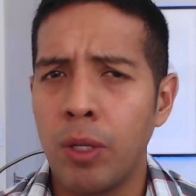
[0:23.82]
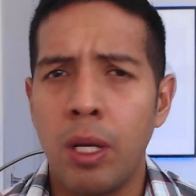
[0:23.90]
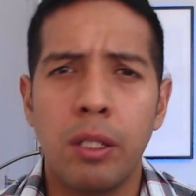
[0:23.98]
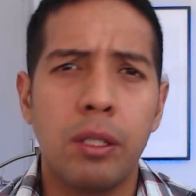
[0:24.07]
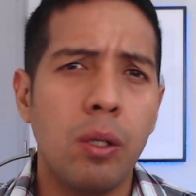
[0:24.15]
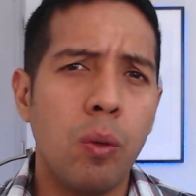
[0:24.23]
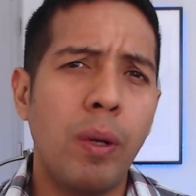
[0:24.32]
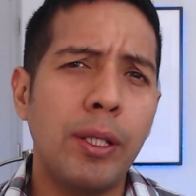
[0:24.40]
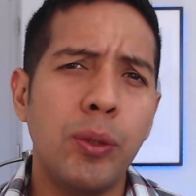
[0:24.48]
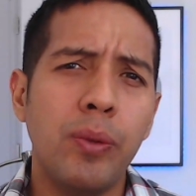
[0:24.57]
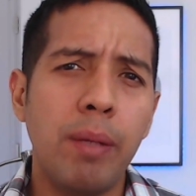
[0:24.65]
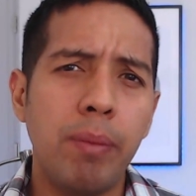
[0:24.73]
So what
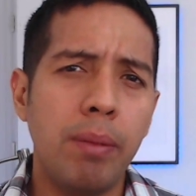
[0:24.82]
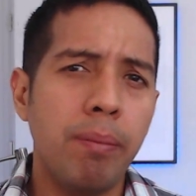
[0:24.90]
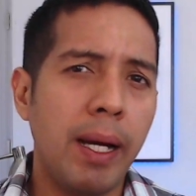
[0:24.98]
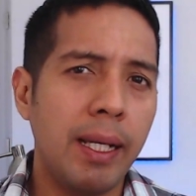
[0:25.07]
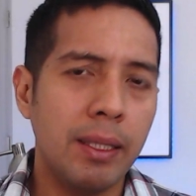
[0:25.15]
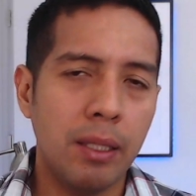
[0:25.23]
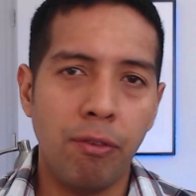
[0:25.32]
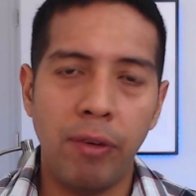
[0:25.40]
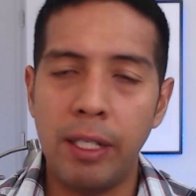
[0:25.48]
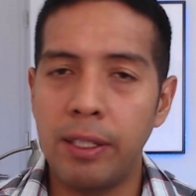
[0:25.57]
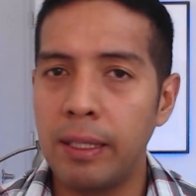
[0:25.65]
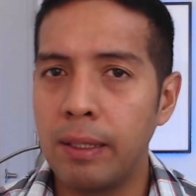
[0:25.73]
do I mean by
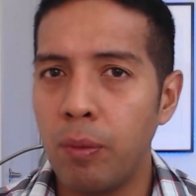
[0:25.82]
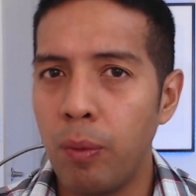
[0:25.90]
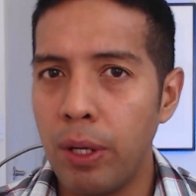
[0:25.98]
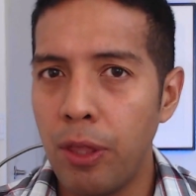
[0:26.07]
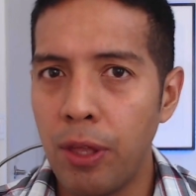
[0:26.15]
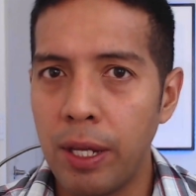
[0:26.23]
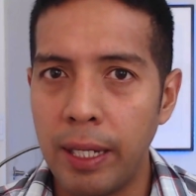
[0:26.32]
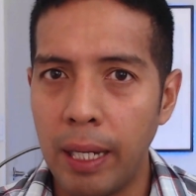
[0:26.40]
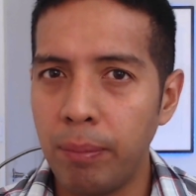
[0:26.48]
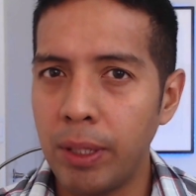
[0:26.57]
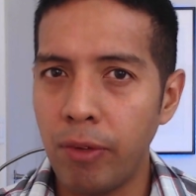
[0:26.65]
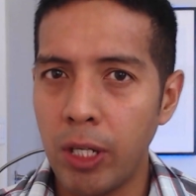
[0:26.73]
interfacing with game
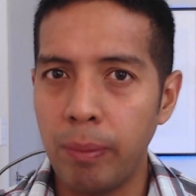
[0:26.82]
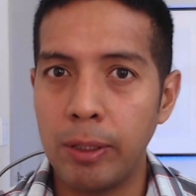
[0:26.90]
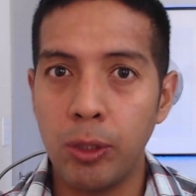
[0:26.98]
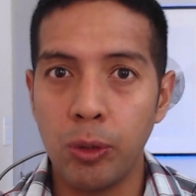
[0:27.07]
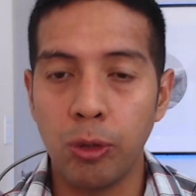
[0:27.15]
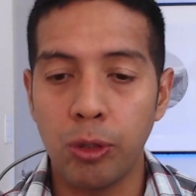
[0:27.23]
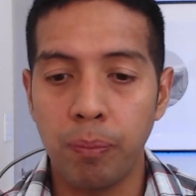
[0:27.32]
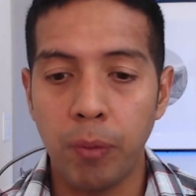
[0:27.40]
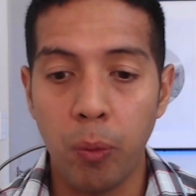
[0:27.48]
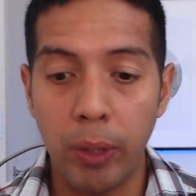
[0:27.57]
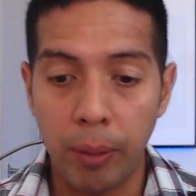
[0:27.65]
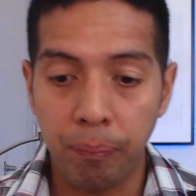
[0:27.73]
development tools?
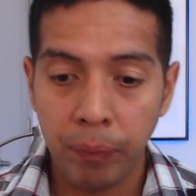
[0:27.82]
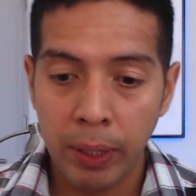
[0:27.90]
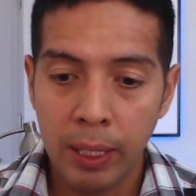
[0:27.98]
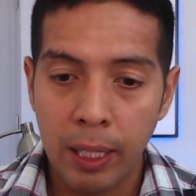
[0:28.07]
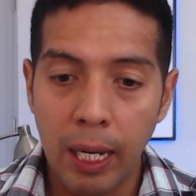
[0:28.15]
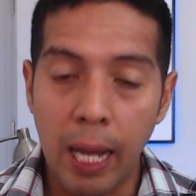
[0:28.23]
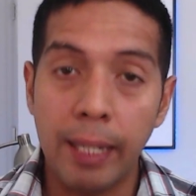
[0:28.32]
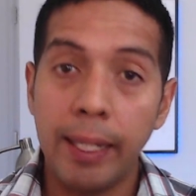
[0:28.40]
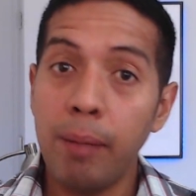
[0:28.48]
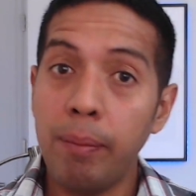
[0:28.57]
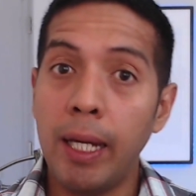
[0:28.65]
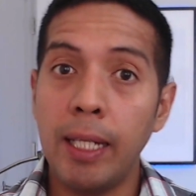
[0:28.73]
Well, a
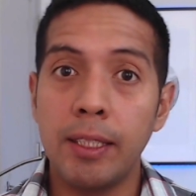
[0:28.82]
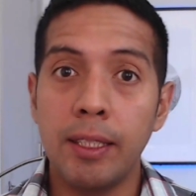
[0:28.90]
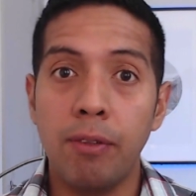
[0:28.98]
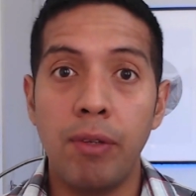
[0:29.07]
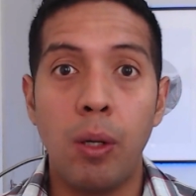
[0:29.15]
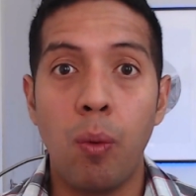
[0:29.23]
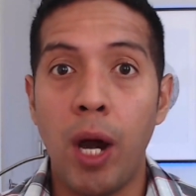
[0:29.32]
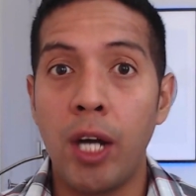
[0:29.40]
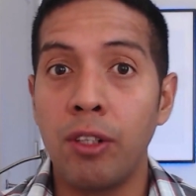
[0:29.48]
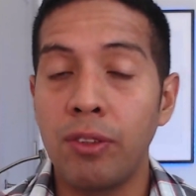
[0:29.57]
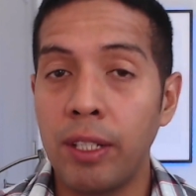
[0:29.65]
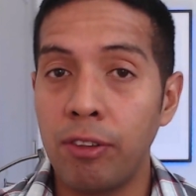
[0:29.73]
game engine
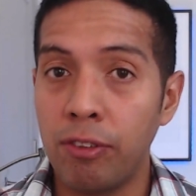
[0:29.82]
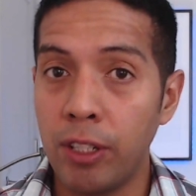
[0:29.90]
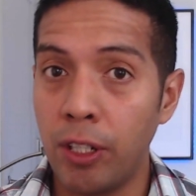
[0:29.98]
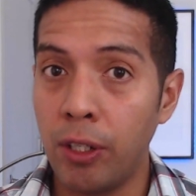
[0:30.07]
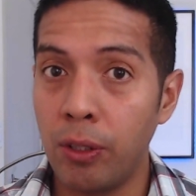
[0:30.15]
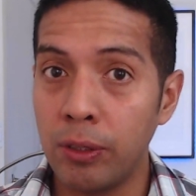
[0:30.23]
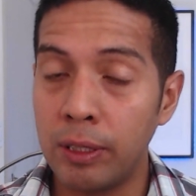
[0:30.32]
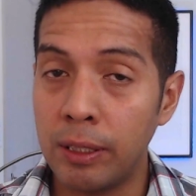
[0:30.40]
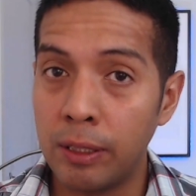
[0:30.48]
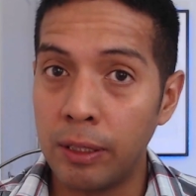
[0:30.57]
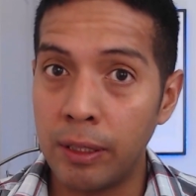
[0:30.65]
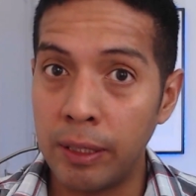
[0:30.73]
requires external
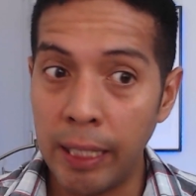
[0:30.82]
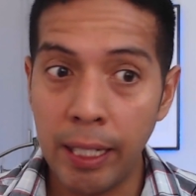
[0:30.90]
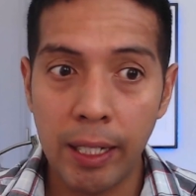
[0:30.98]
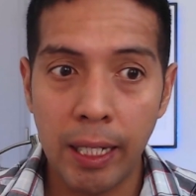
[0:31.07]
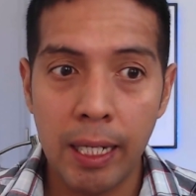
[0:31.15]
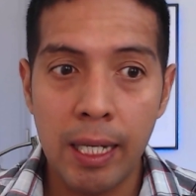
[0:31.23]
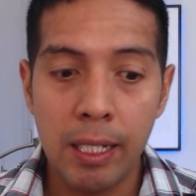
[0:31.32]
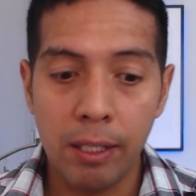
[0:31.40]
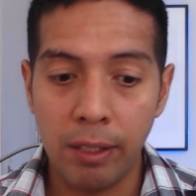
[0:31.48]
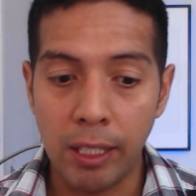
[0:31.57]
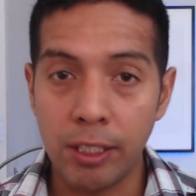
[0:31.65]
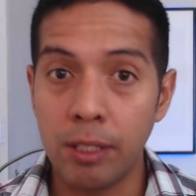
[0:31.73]
data
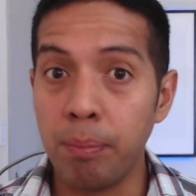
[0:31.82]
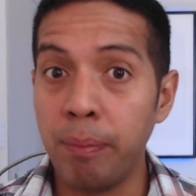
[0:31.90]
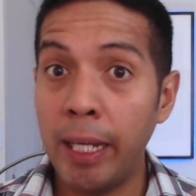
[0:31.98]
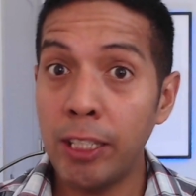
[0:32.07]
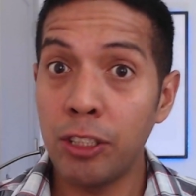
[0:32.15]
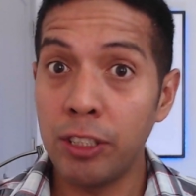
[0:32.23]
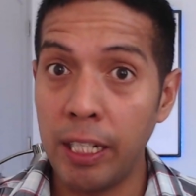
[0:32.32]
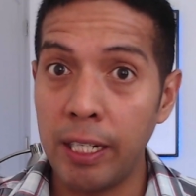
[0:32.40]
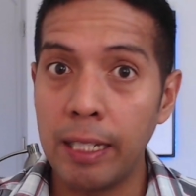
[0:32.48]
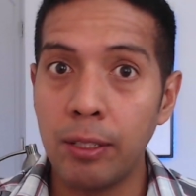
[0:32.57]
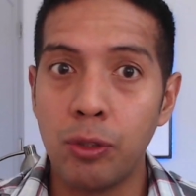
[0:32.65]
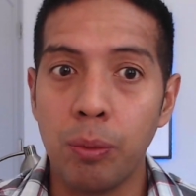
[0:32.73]
such as mesh
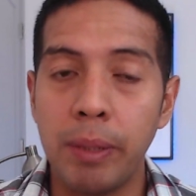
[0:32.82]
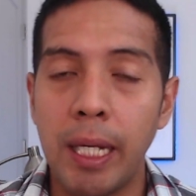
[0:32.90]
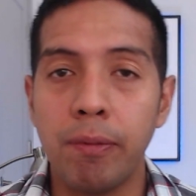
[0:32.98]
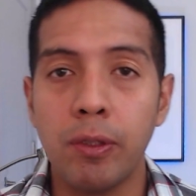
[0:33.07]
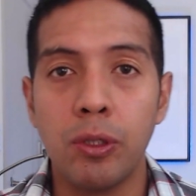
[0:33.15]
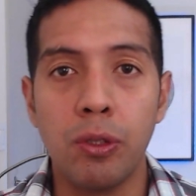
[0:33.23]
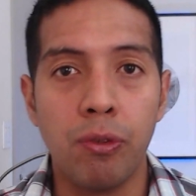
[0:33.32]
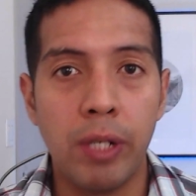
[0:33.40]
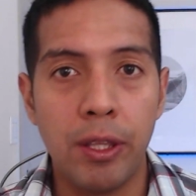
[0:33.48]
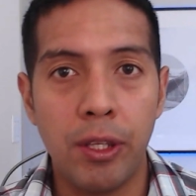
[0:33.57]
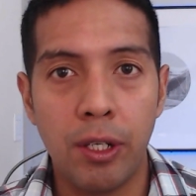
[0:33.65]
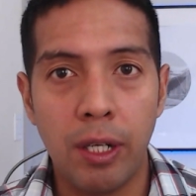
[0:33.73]
data to be able to
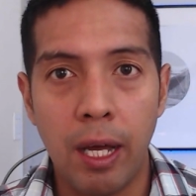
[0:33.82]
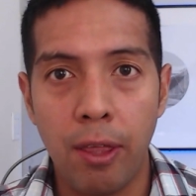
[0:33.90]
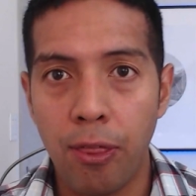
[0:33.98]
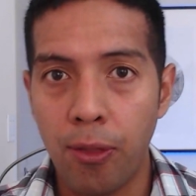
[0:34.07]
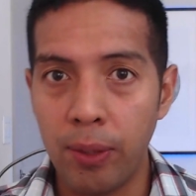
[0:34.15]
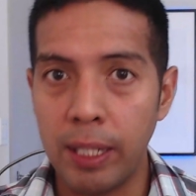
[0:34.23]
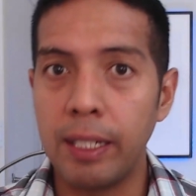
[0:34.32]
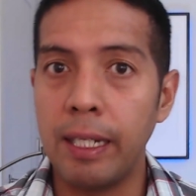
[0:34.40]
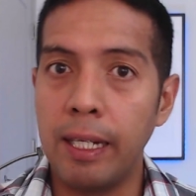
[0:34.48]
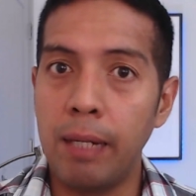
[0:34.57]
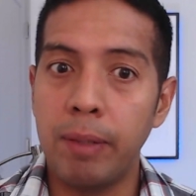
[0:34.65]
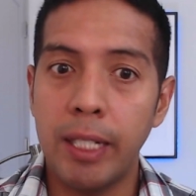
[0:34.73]
render a 3D
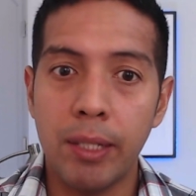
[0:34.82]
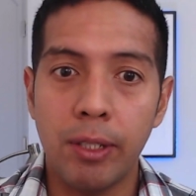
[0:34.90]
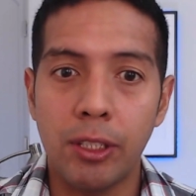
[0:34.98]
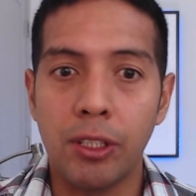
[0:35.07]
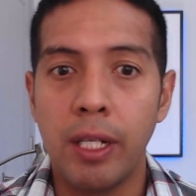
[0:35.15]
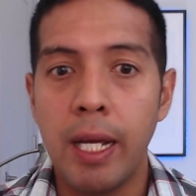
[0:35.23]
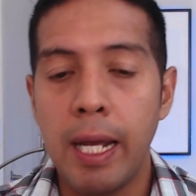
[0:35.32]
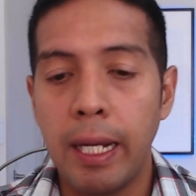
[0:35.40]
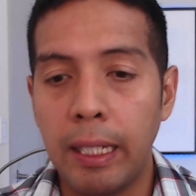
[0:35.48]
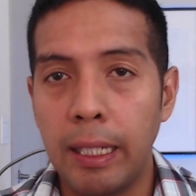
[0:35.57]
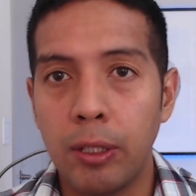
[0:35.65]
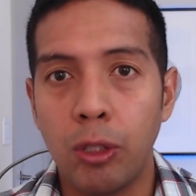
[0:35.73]
game character.
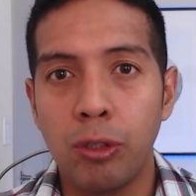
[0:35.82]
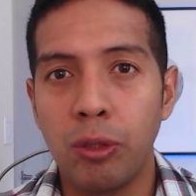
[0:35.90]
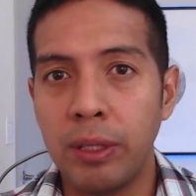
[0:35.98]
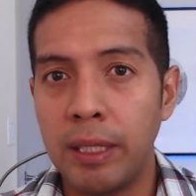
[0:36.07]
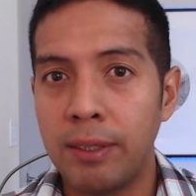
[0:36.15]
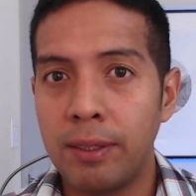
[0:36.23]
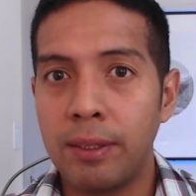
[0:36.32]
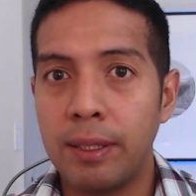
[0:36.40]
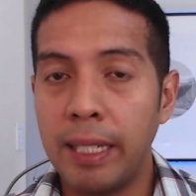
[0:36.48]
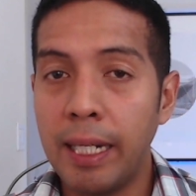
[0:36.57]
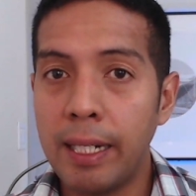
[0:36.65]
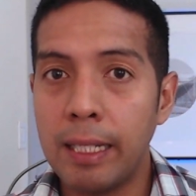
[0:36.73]
It also needs
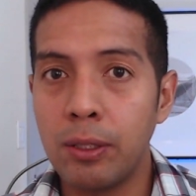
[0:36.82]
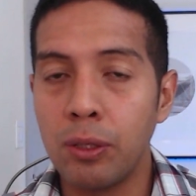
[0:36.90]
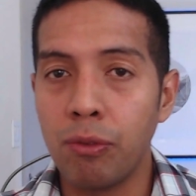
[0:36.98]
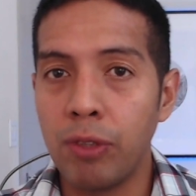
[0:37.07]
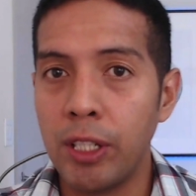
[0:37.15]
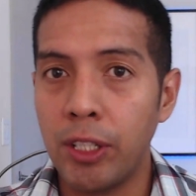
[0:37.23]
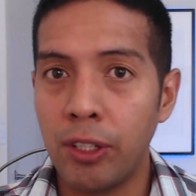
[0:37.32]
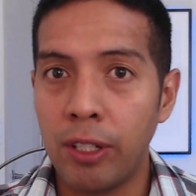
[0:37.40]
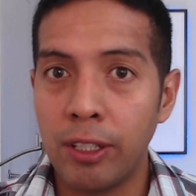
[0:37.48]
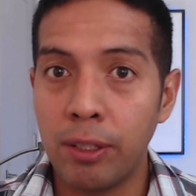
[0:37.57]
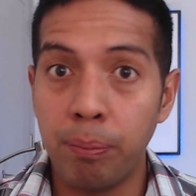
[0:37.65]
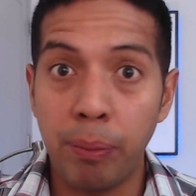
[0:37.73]
data to render a
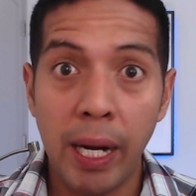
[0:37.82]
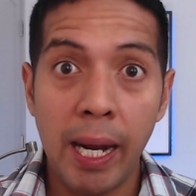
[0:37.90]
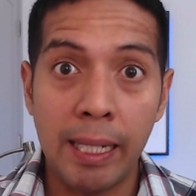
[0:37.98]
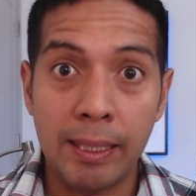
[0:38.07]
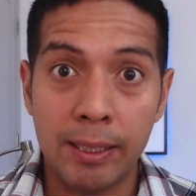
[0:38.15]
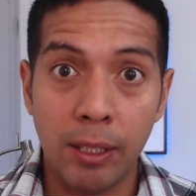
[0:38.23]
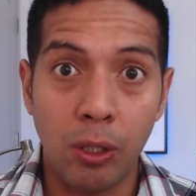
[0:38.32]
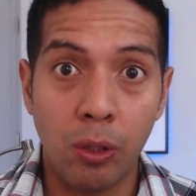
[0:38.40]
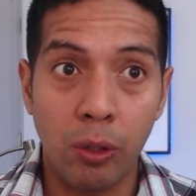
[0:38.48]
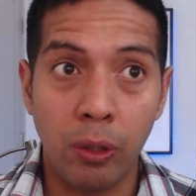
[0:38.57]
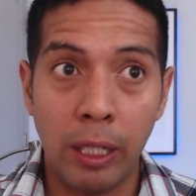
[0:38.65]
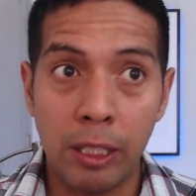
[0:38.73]
sprite
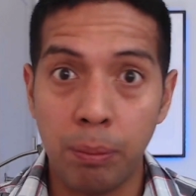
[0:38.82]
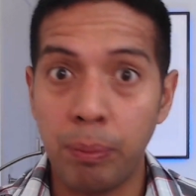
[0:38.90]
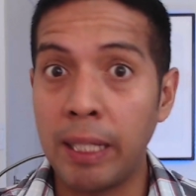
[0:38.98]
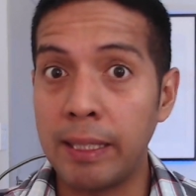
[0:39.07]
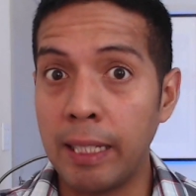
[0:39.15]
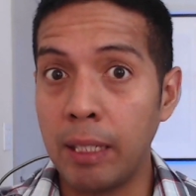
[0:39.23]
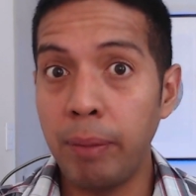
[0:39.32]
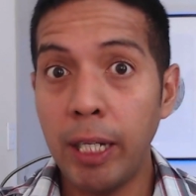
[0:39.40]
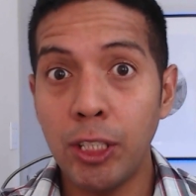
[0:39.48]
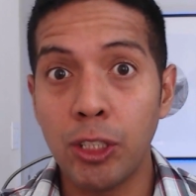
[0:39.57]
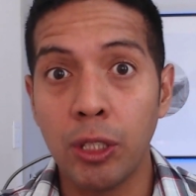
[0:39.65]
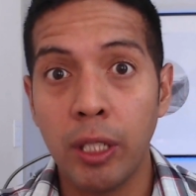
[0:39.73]
or a sprite
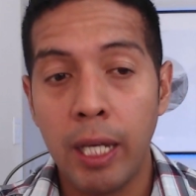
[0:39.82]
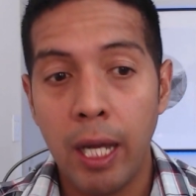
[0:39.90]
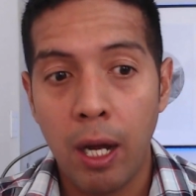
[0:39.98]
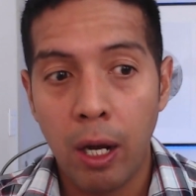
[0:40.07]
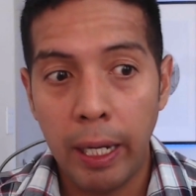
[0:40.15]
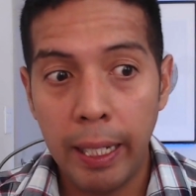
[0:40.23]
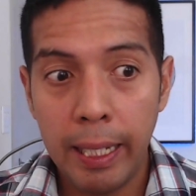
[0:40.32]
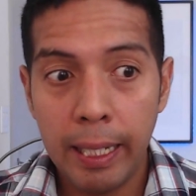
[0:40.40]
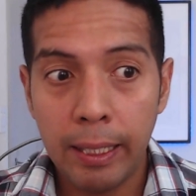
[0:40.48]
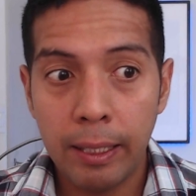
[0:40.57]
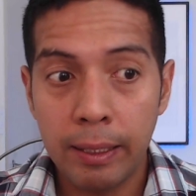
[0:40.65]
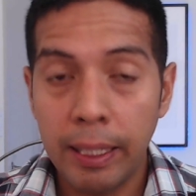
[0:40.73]
animation
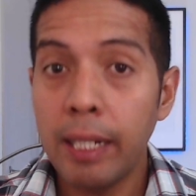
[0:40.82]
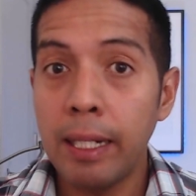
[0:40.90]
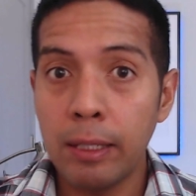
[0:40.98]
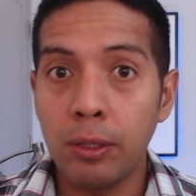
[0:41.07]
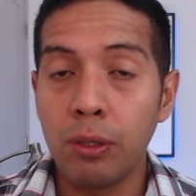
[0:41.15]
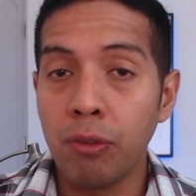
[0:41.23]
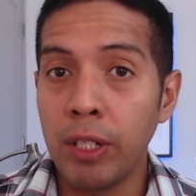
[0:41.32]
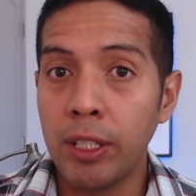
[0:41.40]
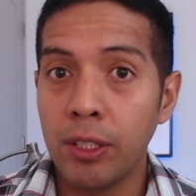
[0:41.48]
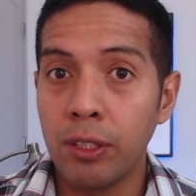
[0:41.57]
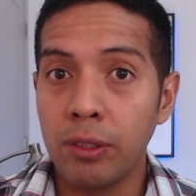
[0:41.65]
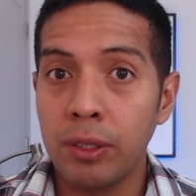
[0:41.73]
and data to
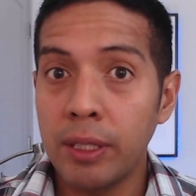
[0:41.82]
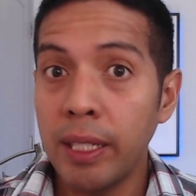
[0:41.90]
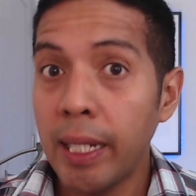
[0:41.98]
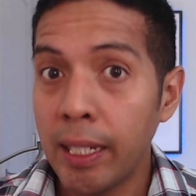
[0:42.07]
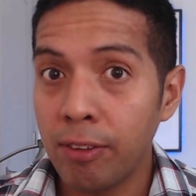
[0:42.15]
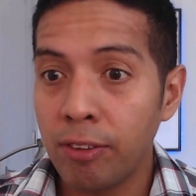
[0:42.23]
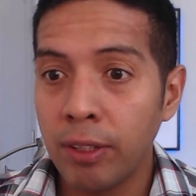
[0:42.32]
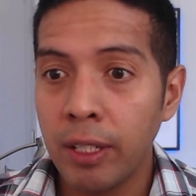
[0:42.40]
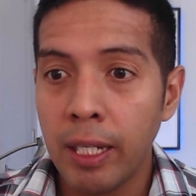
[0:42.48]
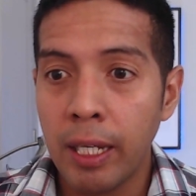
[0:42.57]
render text.